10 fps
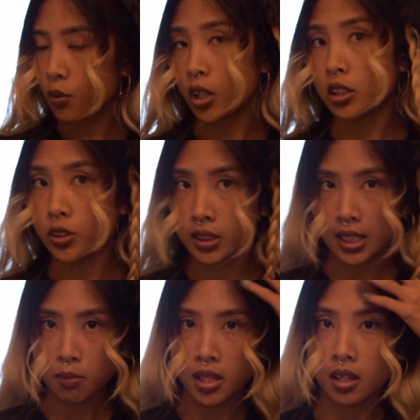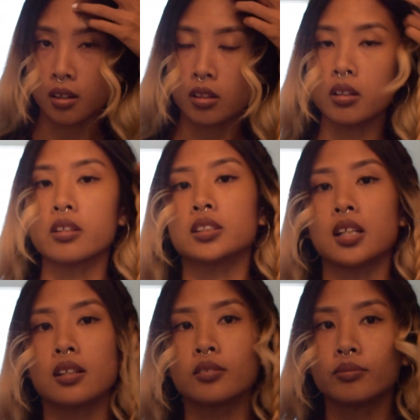And we're gonna do the same thing on the other
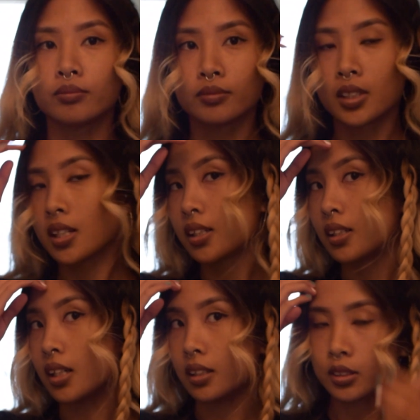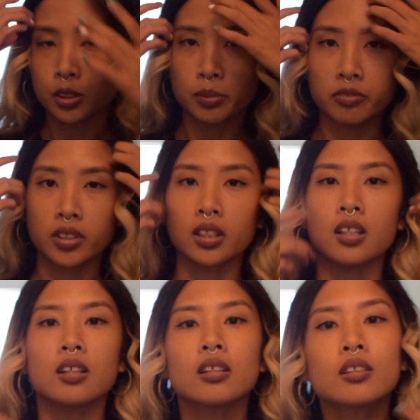side. That looks super
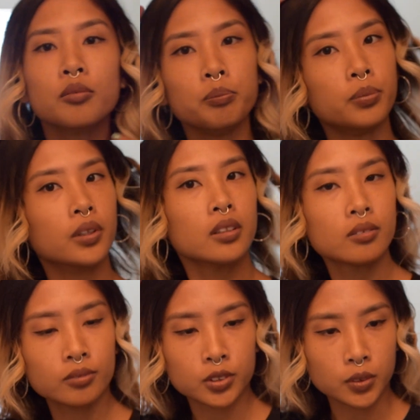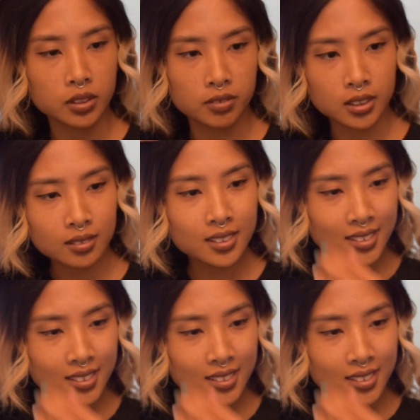funky, but it's whatever.